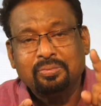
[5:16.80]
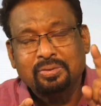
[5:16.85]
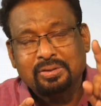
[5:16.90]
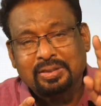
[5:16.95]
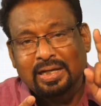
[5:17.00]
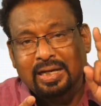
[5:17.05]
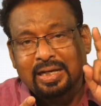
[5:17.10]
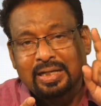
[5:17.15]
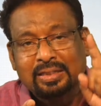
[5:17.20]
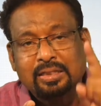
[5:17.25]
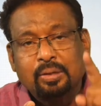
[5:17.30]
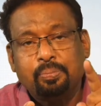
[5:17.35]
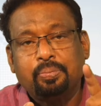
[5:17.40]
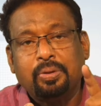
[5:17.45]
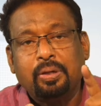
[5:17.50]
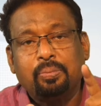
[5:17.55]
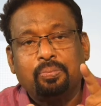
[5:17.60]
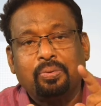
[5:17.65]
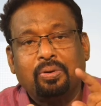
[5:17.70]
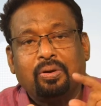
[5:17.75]
telling the
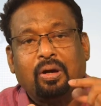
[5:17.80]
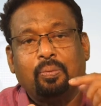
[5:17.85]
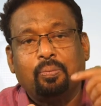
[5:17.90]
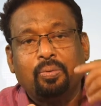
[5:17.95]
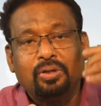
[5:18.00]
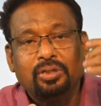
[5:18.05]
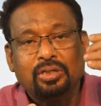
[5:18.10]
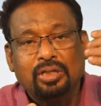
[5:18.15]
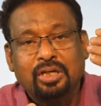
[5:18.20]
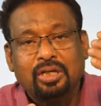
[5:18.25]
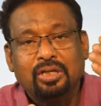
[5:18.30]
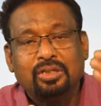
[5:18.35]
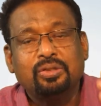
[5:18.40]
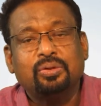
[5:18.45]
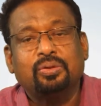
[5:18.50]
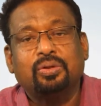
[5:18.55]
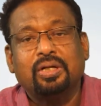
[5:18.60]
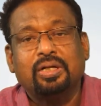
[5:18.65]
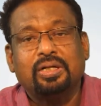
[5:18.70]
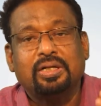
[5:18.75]
people about the
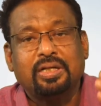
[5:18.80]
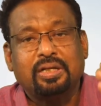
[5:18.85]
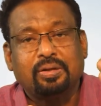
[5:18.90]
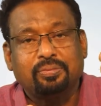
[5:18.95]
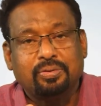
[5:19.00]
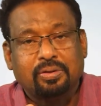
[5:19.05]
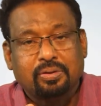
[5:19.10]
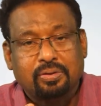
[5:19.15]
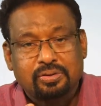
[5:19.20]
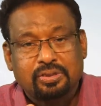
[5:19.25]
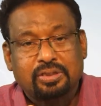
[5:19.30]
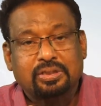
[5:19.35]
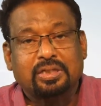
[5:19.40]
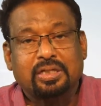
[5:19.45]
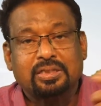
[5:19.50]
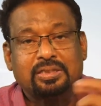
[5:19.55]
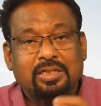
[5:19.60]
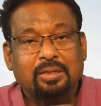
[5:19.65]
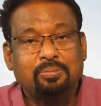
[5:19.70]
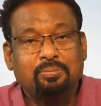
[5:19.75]
utility of the goods
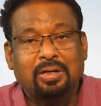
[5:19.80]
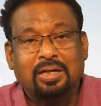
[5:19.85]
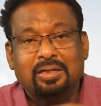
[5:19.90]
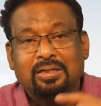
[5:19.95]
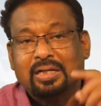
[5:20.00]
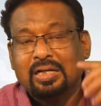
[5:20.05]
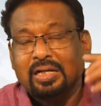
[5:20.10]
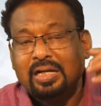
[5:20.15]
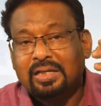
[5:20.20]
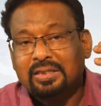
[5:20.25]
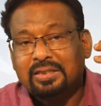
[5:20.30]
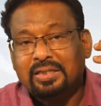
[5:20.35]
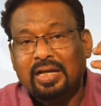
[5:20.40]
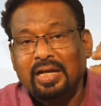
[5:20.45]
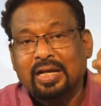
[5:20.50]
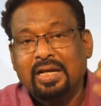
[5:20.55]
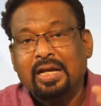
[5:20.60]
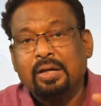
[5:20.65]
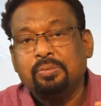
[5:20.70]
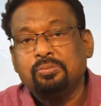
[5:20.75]
concerned, but
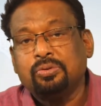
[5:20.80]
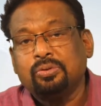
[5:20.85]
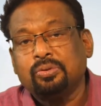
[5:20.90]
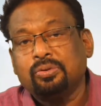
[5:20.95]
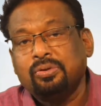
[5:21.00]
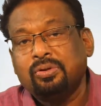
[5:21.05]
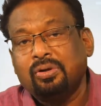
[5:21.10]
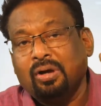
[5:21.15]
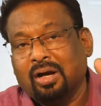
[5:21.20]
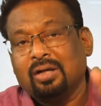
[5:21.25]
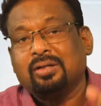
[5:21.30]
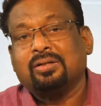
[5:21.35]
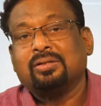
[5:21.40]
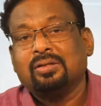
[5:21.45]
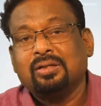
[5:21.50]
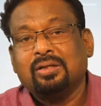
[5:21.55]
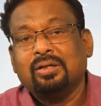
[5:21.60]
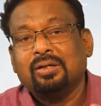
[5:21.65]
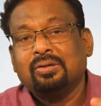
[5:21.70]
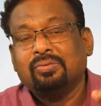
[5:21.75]
their aim should not
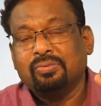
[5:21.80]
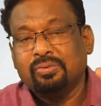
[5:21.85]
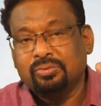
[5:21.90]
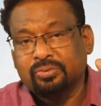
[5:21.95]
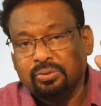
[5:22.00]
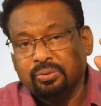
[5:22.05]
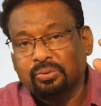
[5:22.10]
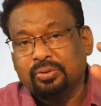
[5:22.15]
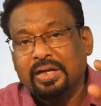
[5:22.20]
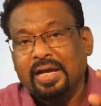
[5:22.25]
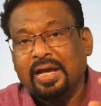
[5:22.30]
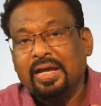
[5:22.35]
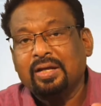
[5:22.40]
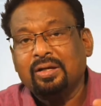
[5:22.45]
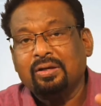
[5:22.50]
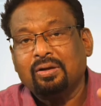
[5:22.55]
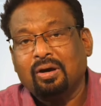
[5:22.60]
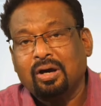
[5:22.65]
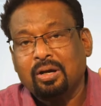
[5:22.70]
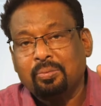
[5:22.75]
to
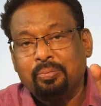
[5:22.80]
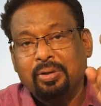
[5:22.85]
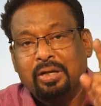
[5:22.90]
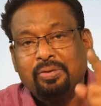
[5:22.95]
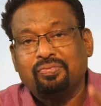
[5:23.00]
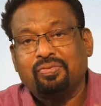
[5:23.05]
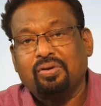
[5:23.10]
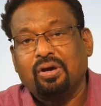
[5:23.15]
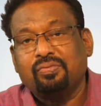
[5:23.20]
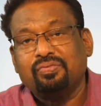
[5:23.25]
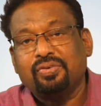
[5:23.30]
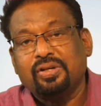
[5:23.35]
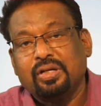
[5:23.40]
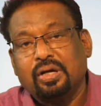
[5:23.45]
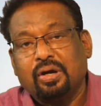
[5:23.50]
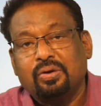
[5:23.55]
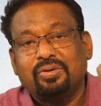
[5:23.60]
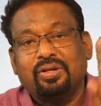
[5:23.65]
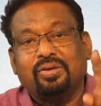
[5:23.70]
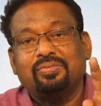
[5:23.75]
gain or make profit
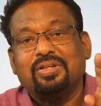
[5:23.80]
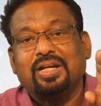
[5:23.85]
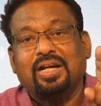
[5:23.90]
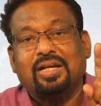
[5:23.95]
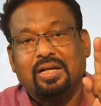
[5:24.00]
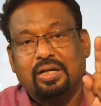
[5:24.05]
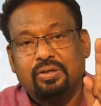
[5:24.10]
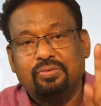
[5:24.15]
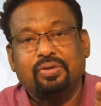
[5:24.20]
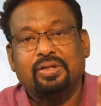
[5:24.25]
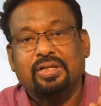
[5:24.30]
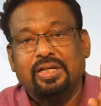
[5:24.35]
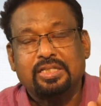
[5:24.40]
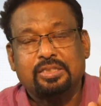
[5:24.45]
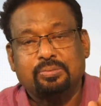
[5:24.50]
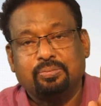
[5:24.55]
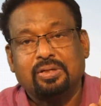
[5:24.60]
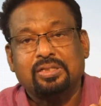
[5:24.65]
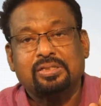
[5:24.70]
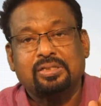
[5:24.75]
out of that
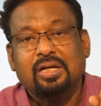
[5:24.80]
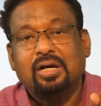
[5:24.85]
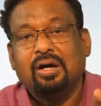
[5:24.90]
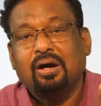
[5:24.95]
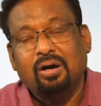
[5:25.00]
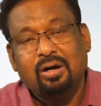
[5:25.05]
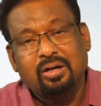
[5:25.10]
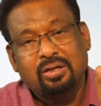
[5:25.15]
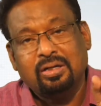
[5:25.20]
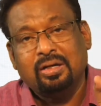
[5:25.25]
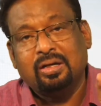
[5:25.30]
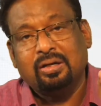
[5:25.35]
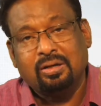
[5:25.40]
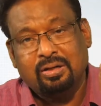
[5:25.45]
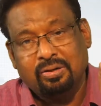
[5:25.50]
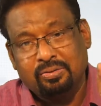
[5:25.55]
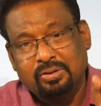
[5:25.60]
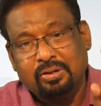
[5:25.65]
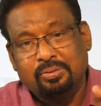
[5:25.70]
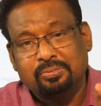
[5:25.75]
advertisements or
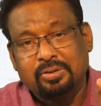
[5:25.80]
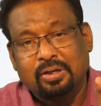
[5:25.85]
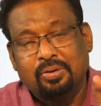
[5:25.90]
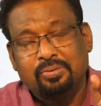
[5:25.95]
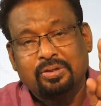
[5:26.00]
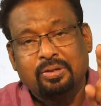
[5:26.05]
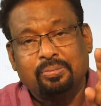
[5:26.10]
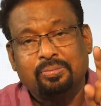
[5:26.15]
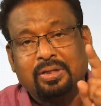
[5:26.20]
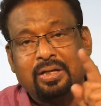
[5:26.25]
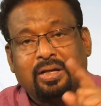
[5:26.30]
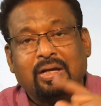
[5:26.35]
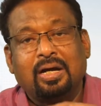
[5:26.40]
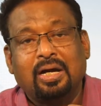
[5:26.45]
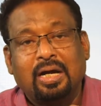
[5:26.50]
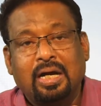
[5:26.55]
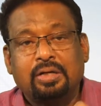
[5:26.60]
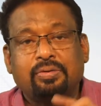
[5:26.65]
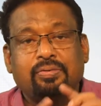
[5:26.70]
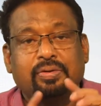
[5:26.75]
out of the outcome of the
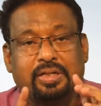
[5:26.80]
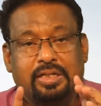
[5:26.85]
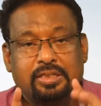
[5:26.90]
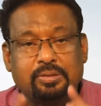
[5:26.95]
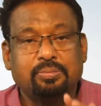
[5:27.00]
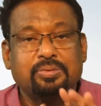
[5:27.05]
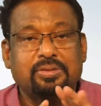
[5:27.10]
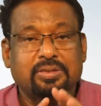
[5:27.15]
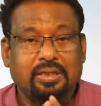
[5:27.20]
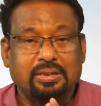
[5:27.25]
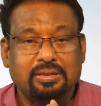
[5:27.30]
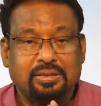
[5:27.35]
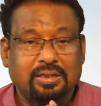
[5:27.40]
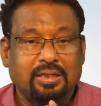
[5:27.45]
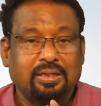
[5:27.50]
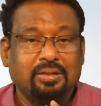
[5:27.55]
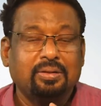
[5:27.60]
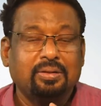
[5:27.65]
advertisement concern.